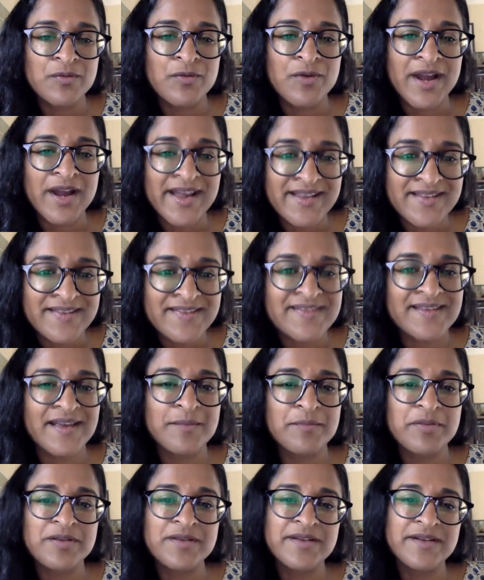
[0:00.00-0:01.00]
rights
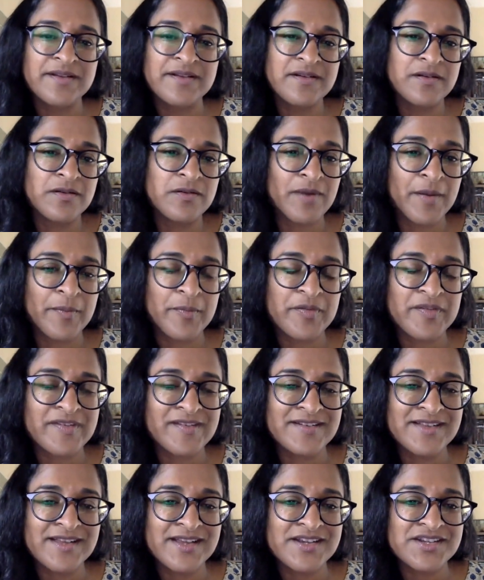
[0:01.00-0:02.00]
and political
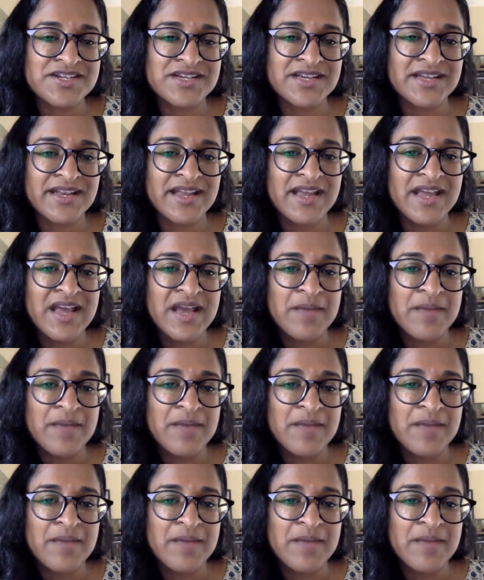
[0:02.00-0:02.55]
representation,